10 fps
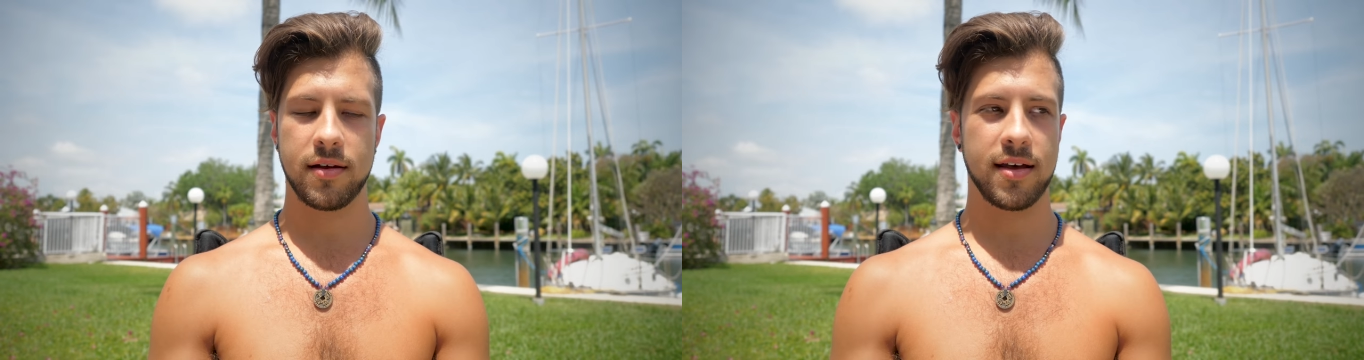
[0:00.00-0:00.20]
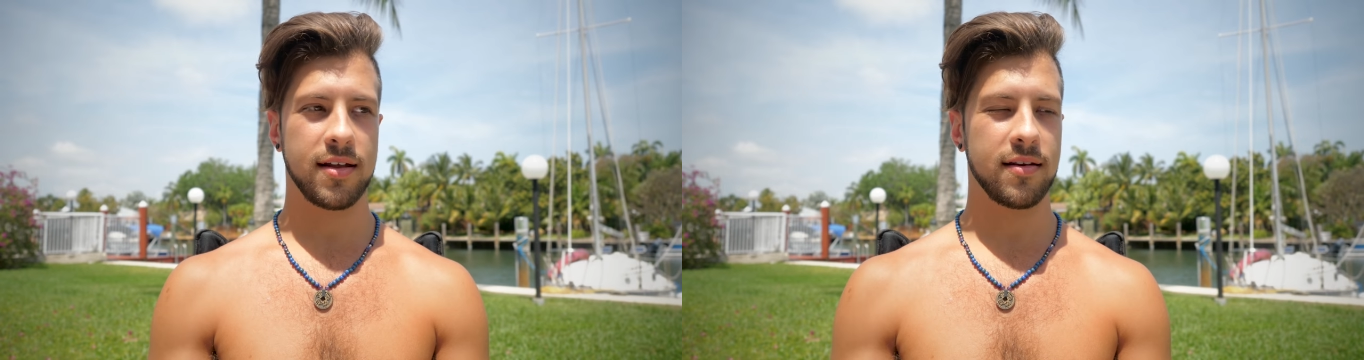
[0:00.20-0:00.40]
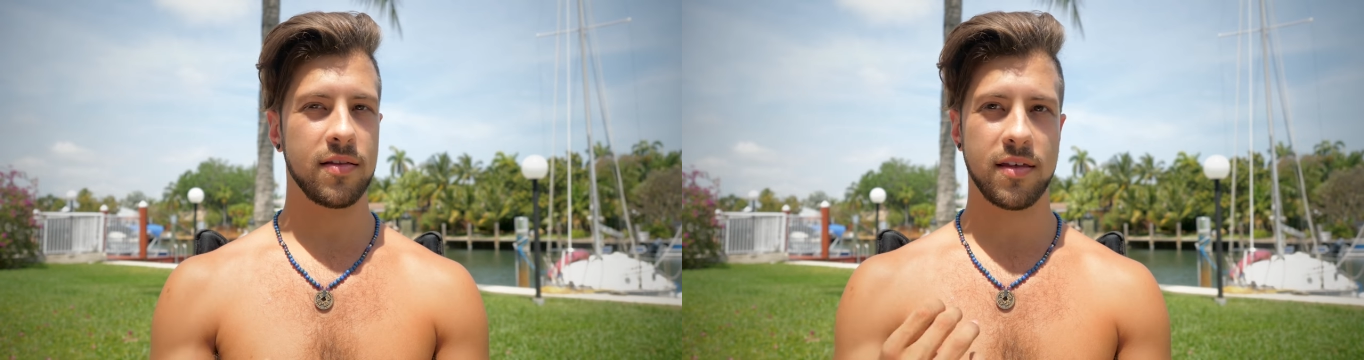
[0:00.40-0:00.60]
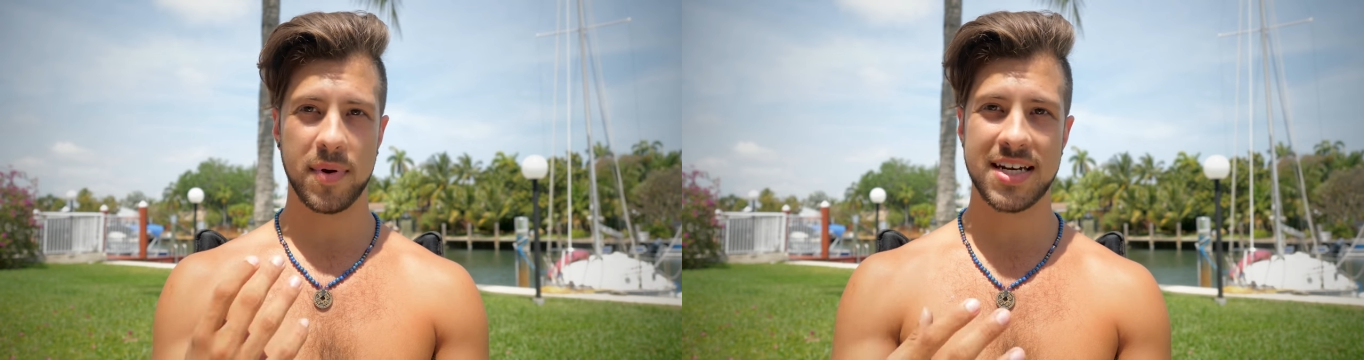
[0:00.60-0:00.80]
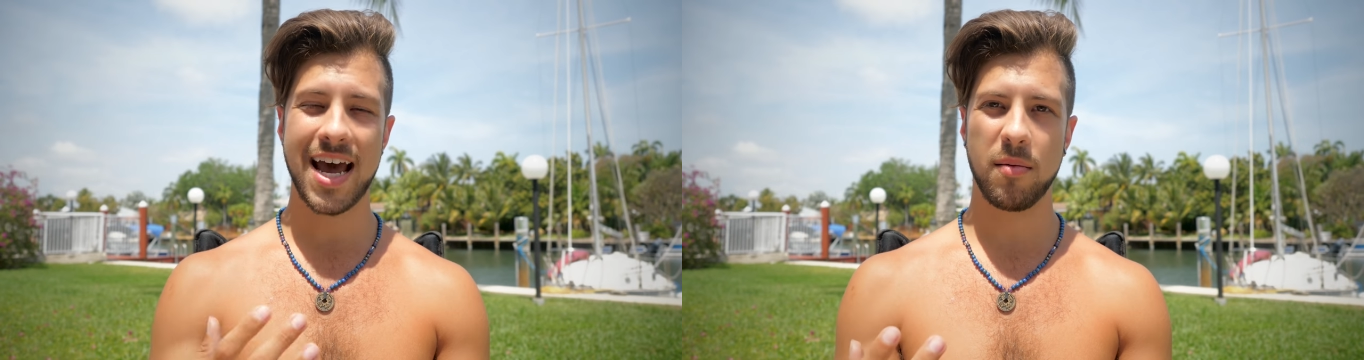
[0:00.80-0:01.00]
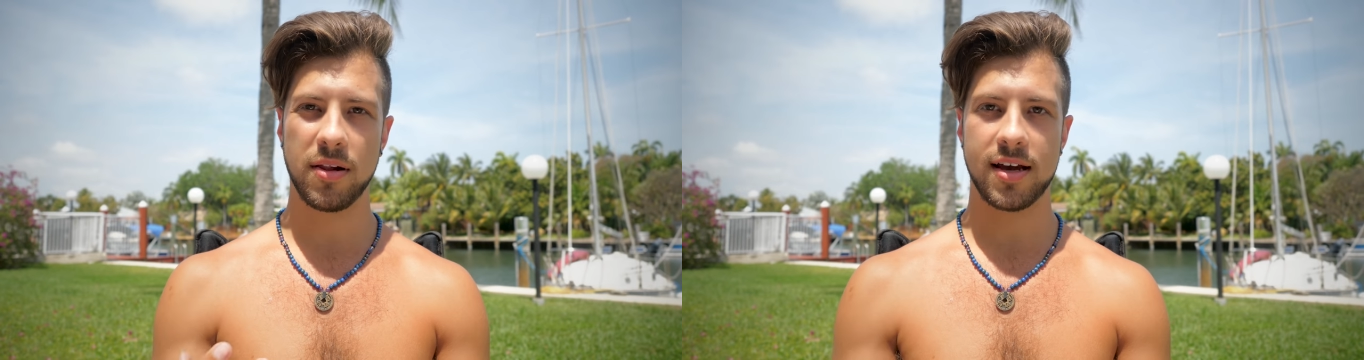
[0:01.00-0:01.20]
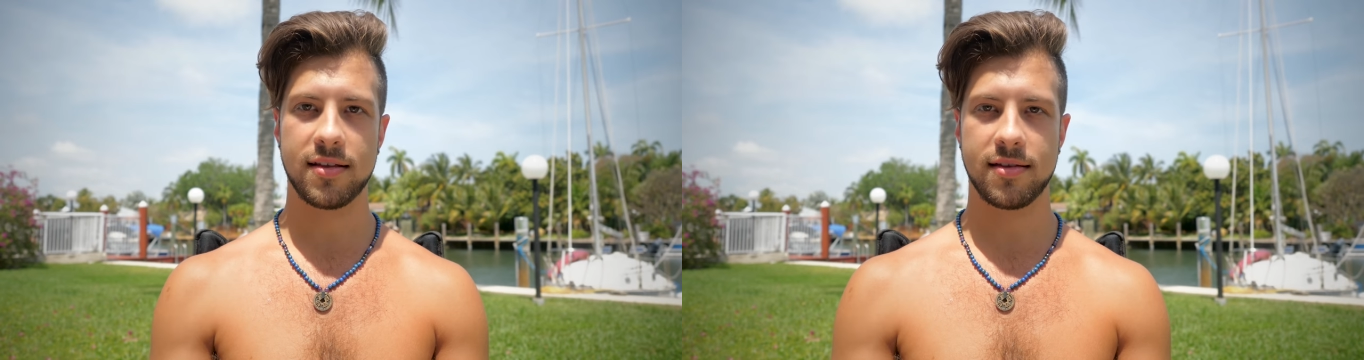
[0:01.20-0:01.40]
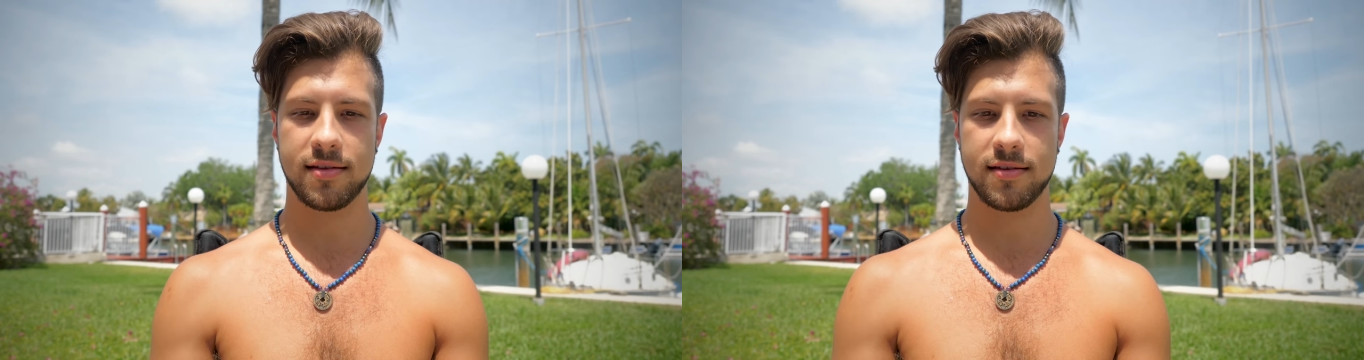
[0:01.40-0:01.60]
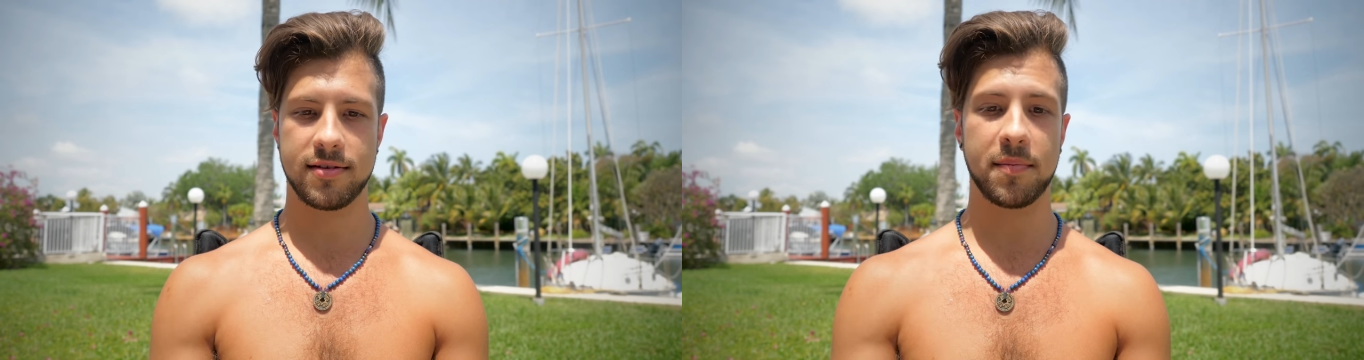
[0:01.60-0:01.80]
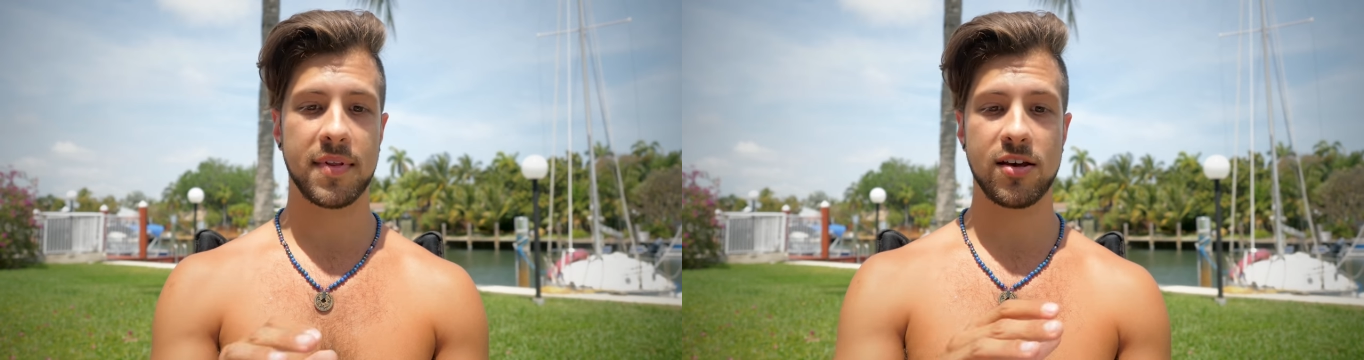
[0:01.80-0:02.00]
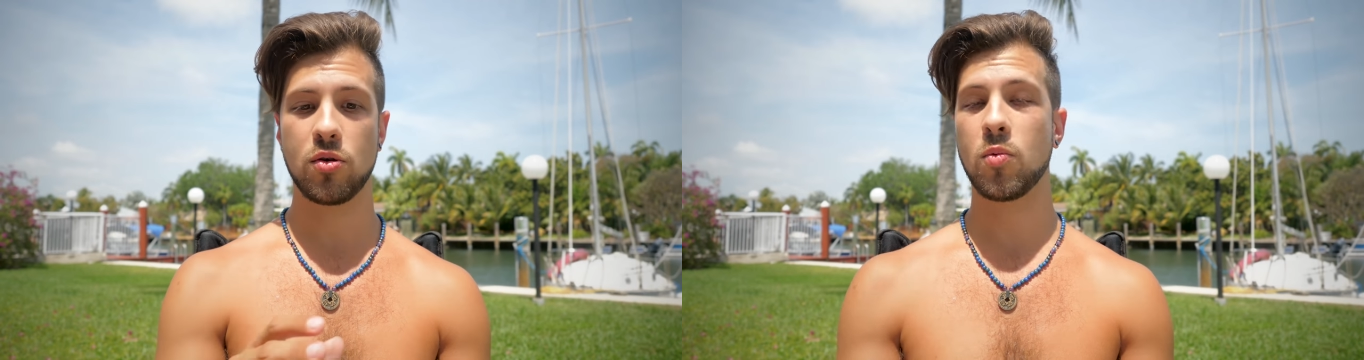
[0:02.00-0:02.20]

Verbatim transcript: and the metabolite, something that you